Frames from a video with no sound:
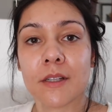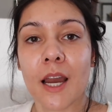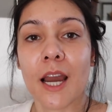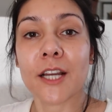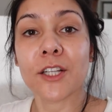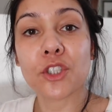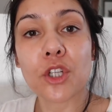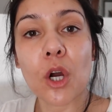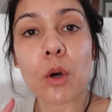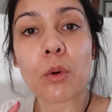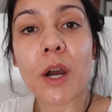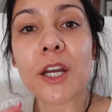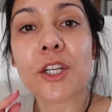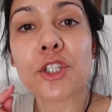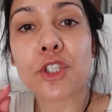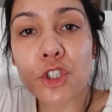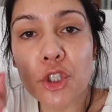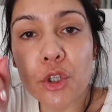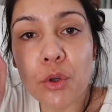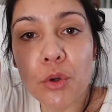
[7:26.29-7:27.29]
I don't, I
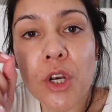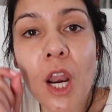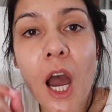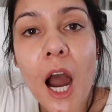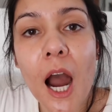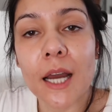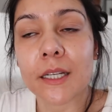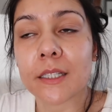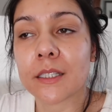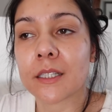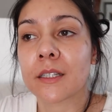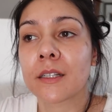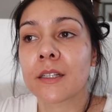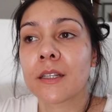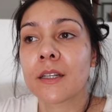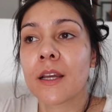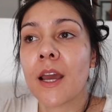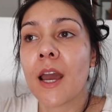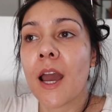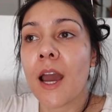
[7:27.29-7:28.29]
do not
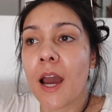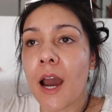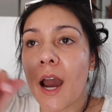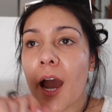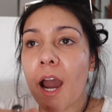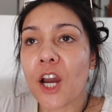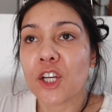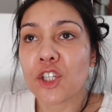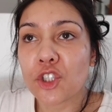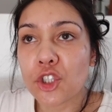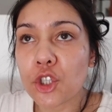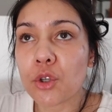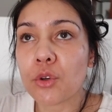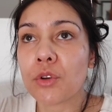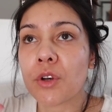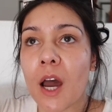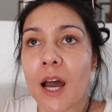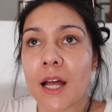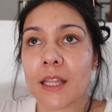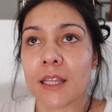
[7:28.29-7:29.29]
I do
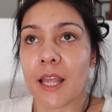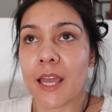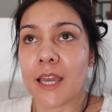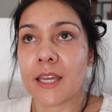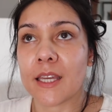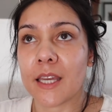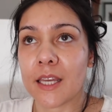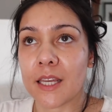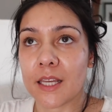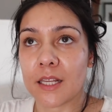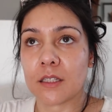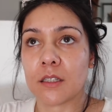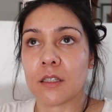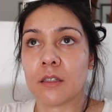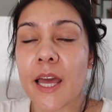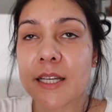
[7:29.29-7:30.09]
not like it.